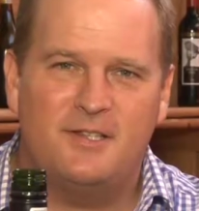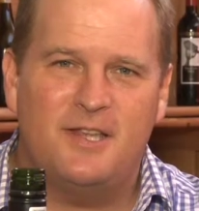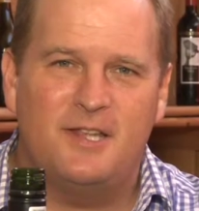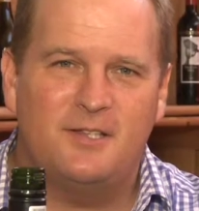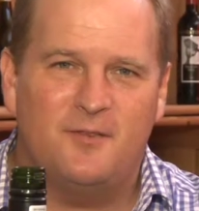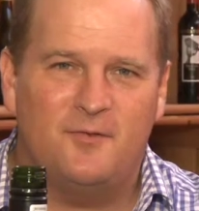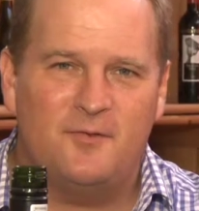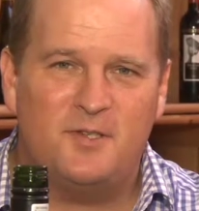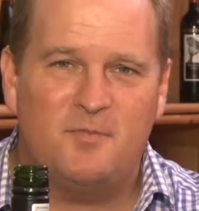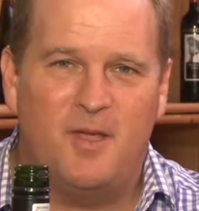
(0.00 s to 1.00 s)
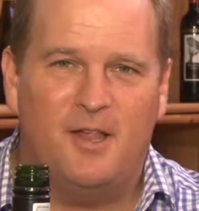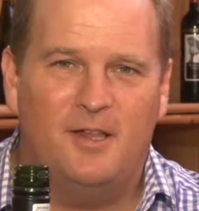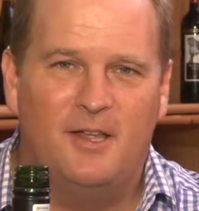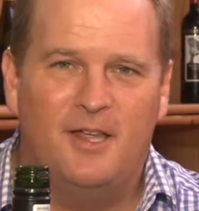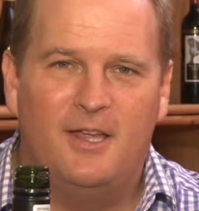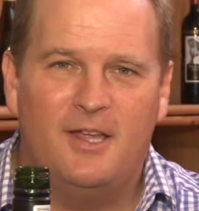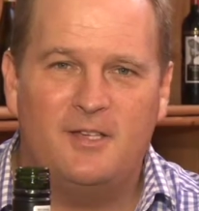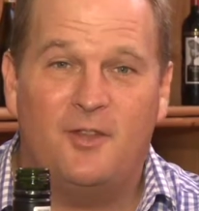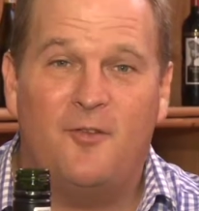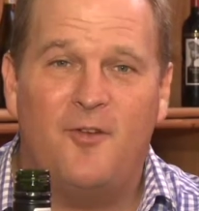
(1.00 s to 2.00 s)
sense of smell
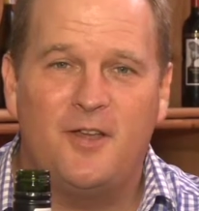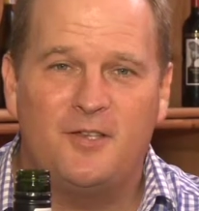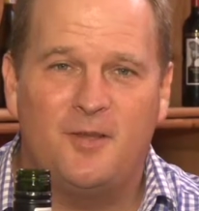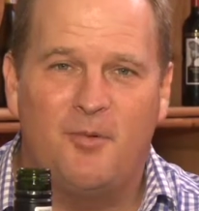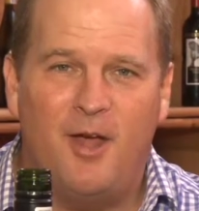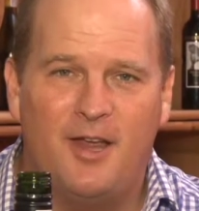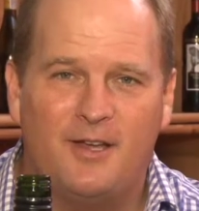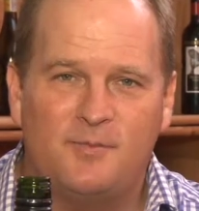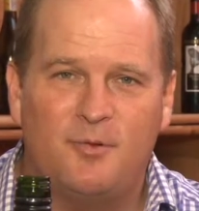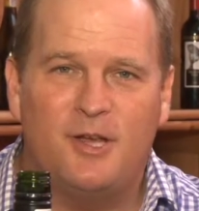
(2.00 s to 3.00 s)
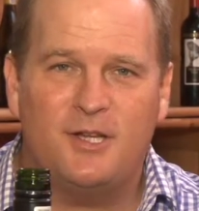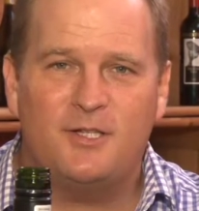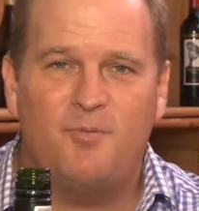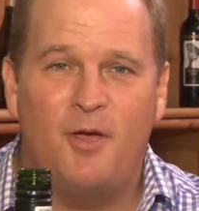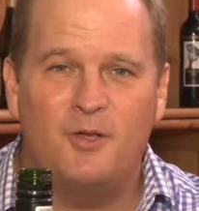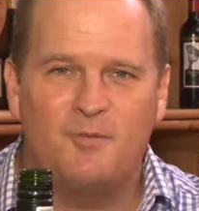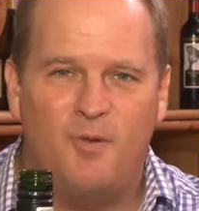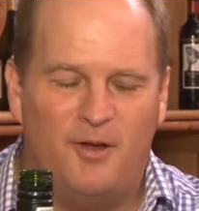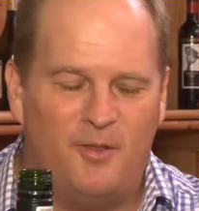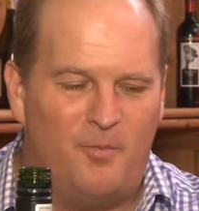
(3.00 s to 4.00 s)
is at the front of the brain. It's a pretty exposed
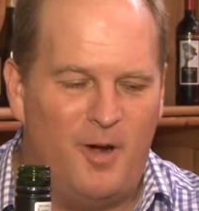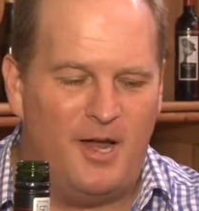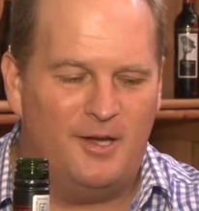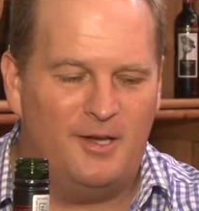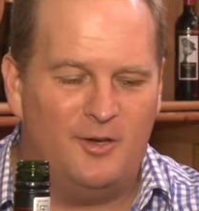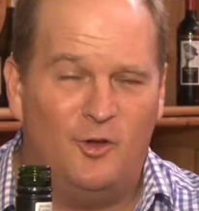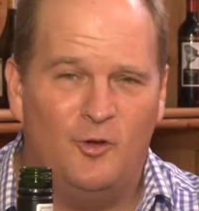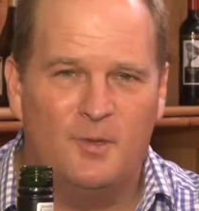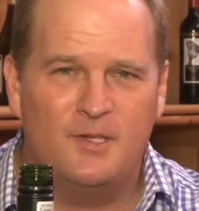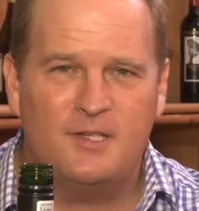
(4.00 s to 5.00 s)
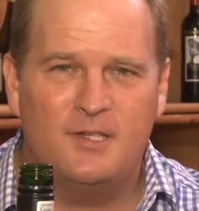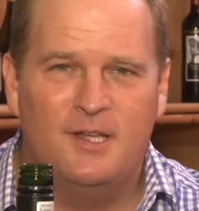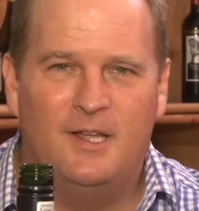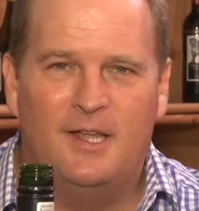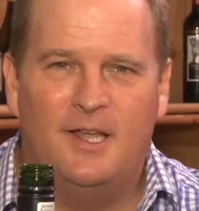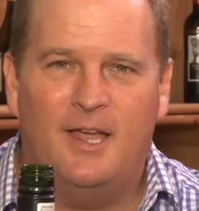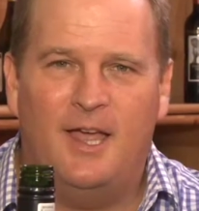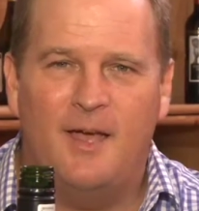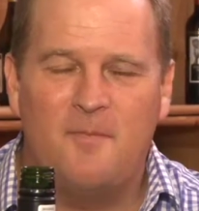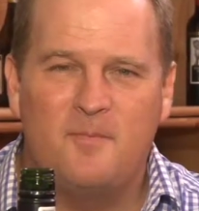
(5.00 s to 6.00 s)
part of the brain. In humans,
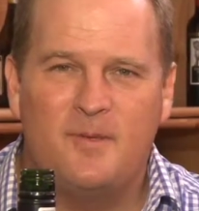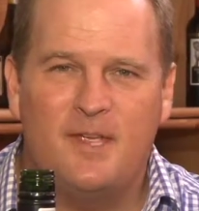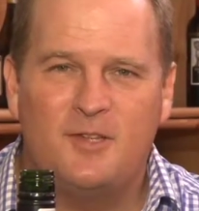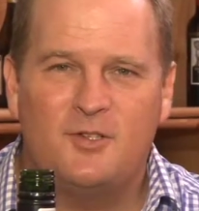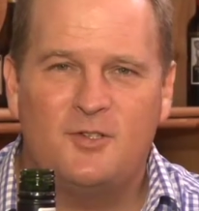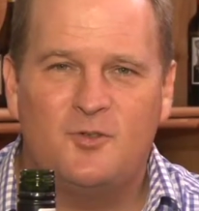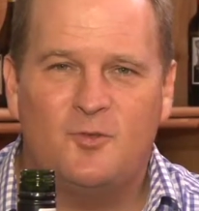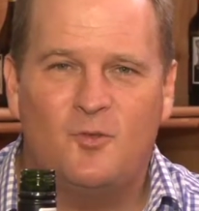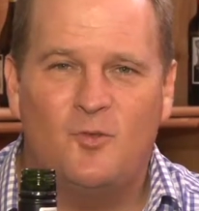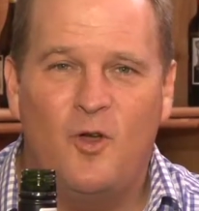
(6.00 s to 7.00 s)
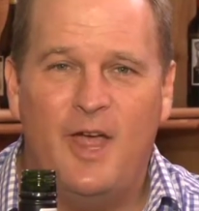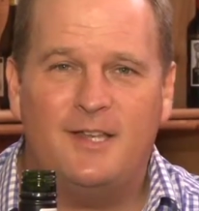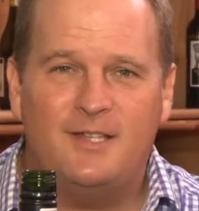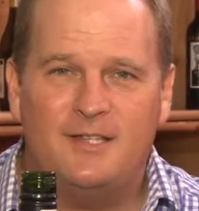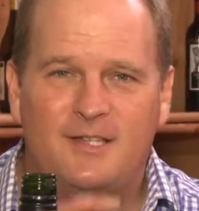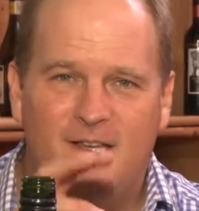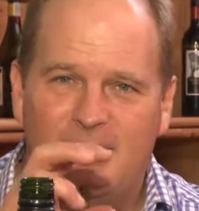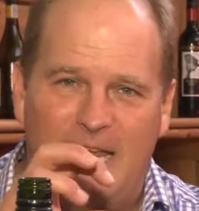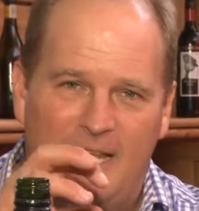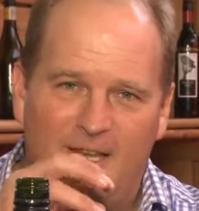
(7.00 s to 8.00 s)
it's right
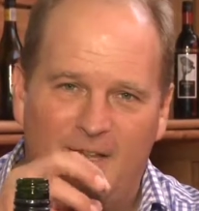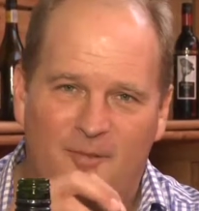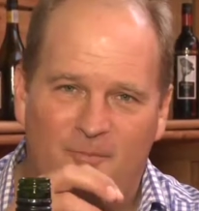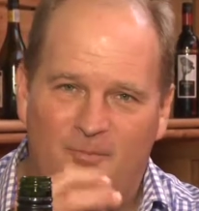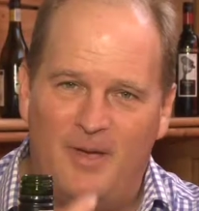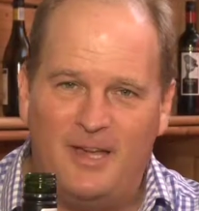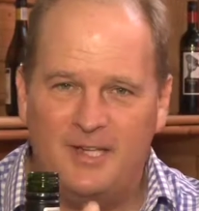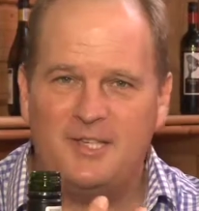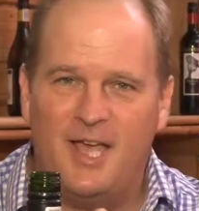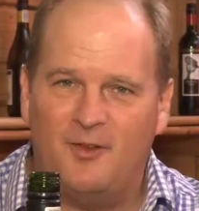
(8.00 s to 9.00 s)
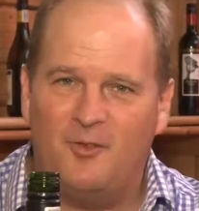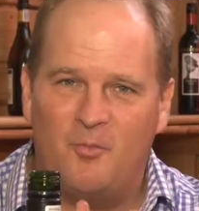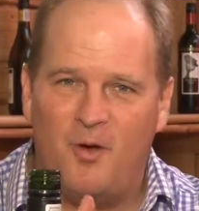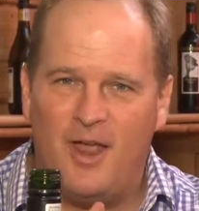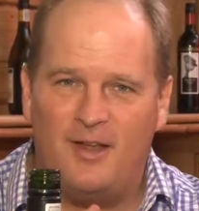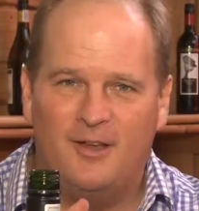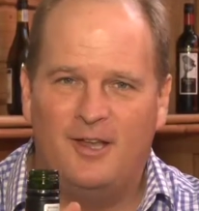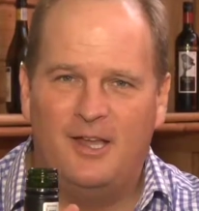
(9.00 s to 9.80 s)
hidden at the underside of the brain,